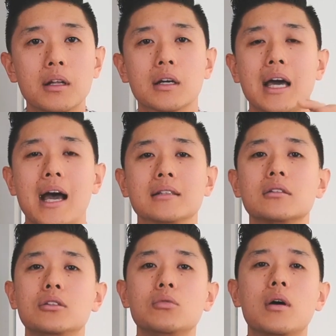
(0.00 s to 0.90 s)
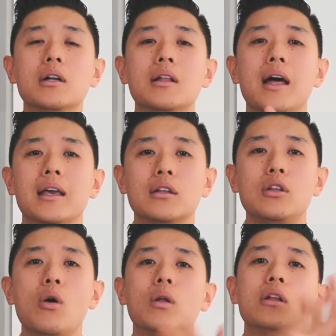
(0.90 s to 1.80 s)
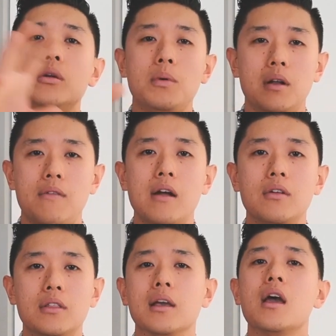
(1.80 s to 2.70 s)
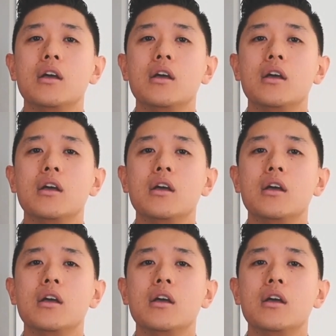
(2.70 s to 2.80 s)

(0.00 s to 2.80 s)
look guys, you want to like know a little bit of everything.